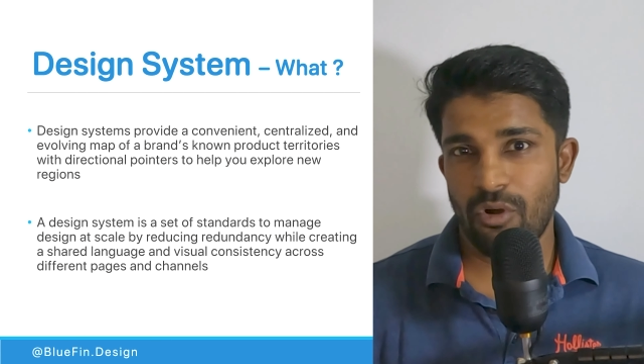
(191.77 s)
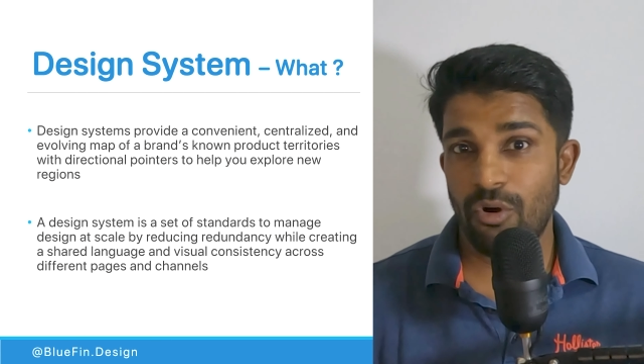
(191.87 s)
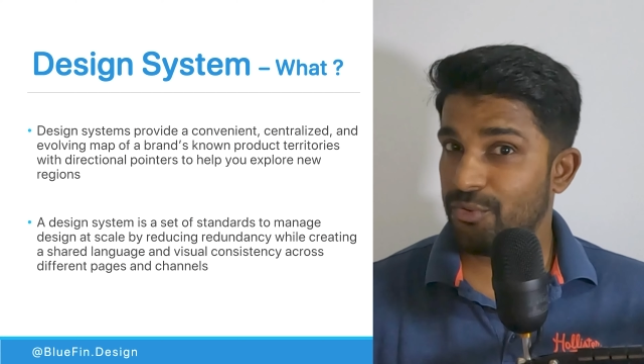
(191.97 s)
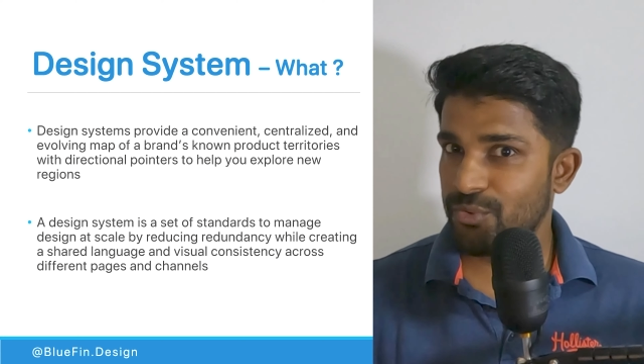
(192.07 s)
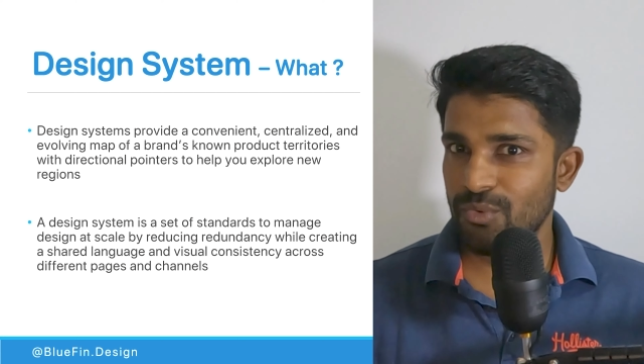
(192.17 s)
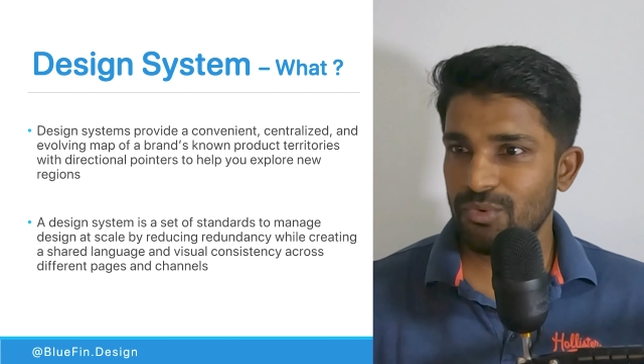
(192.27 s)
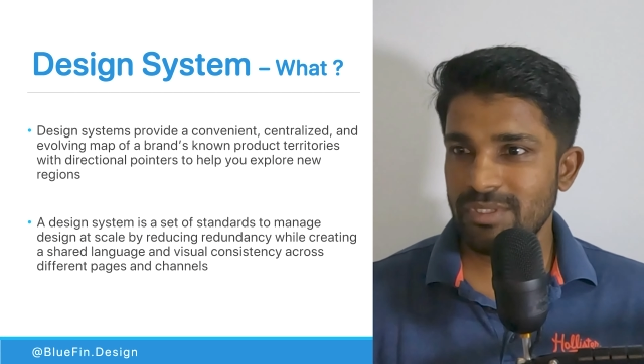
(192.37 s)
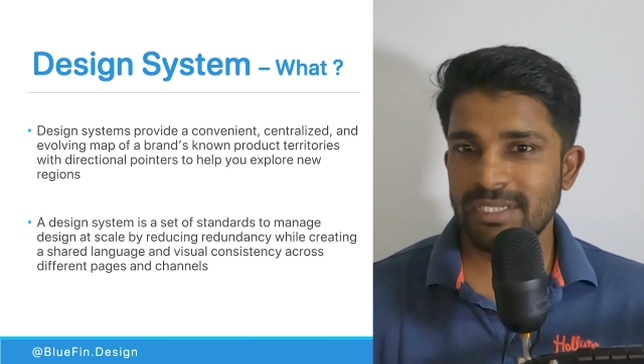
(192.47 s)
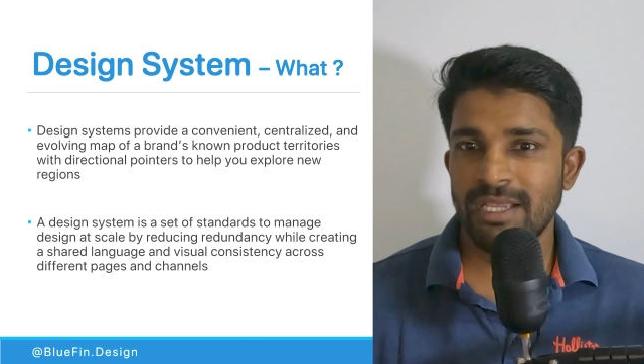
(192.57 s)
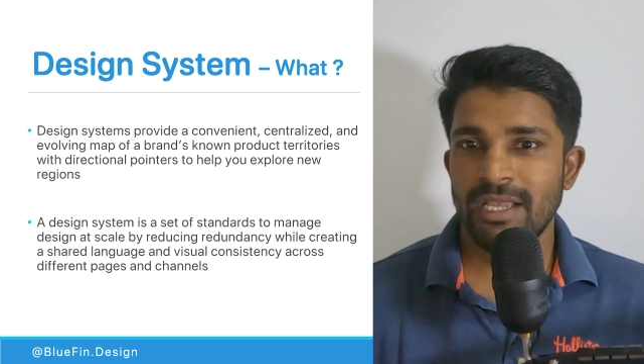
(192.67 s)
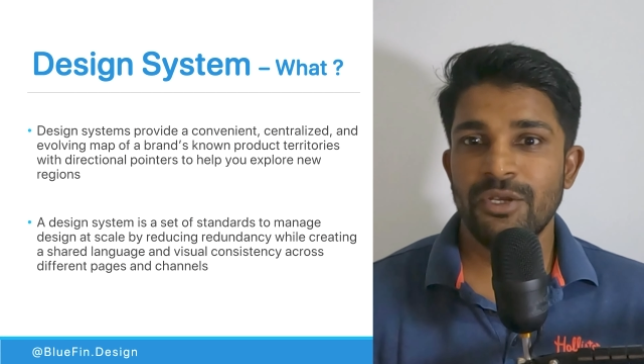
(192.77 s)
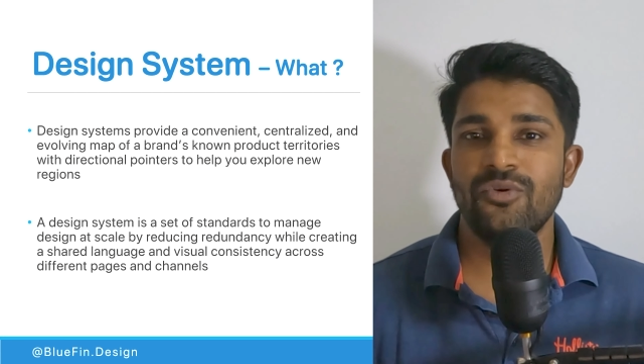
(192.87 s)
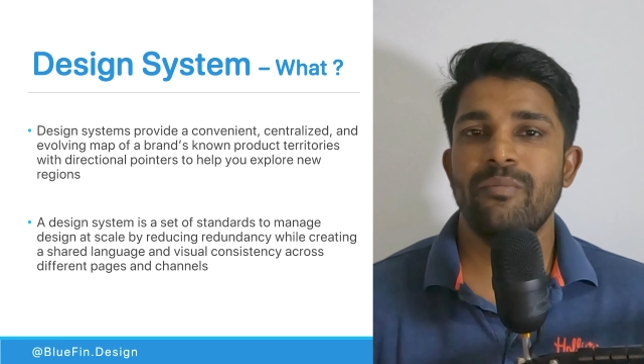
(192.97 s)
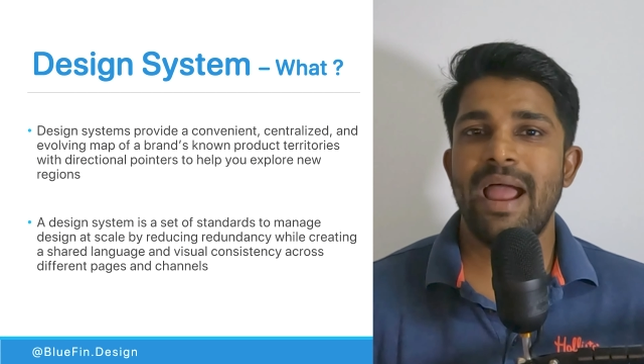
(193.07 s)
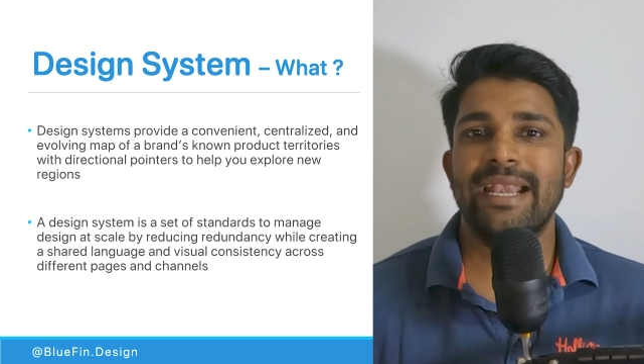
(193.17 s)
or rules to
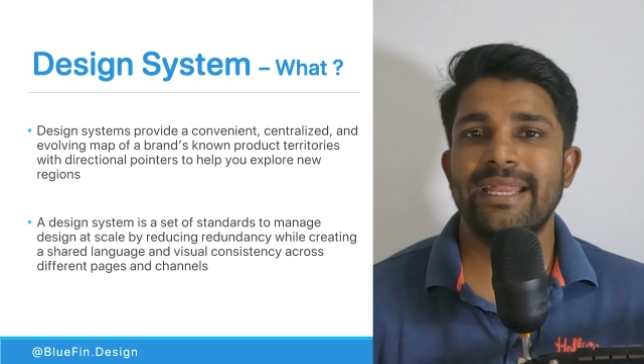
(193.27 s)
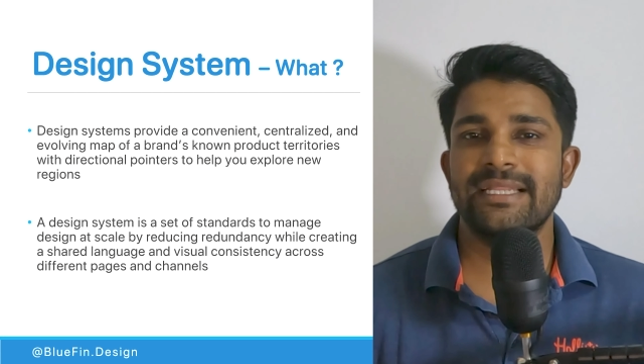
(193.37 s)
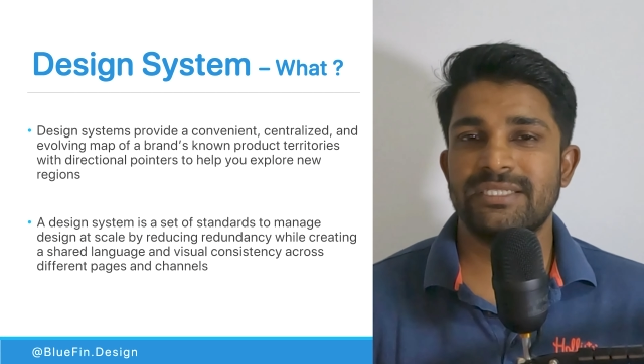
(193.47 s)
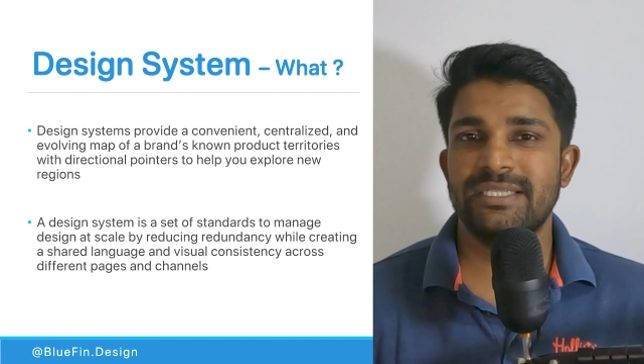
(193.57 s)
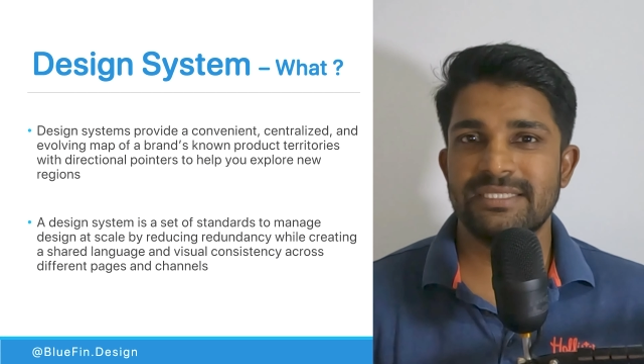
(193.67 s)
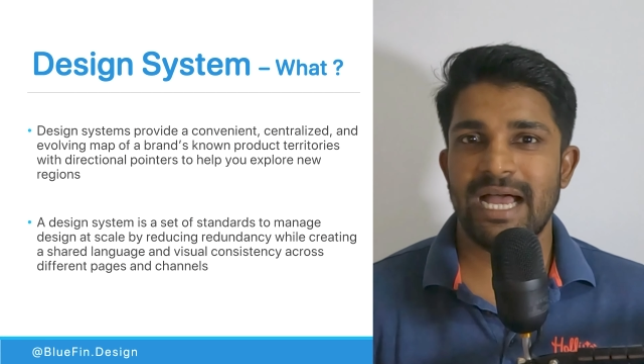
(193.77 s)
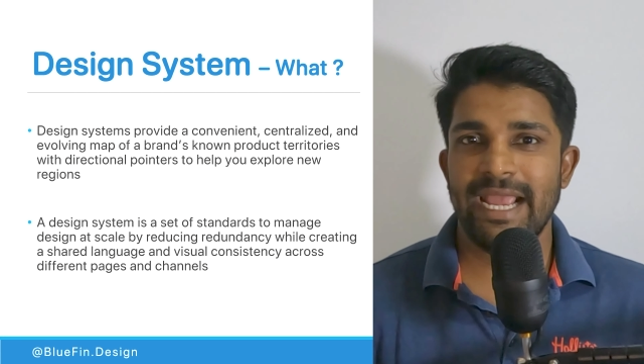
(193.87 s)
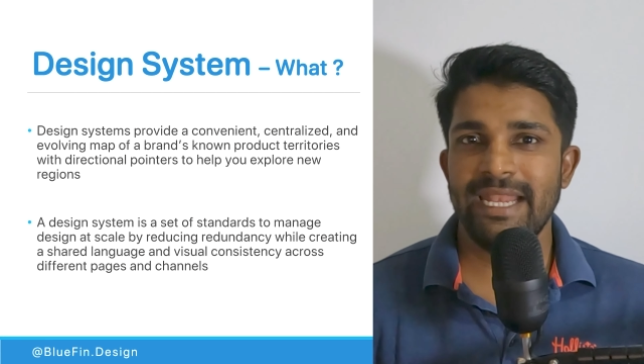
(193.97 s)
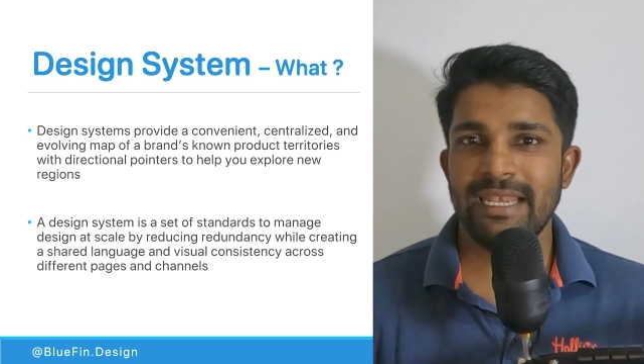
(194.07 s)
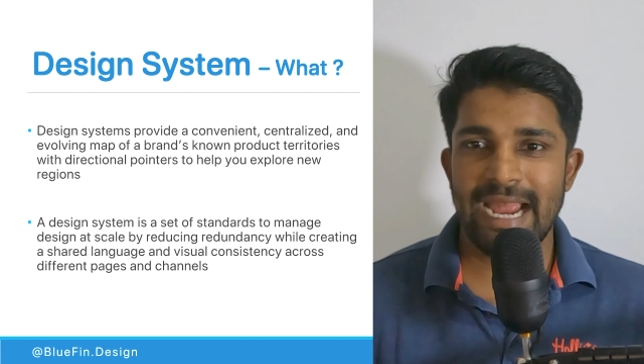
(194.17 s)
manage design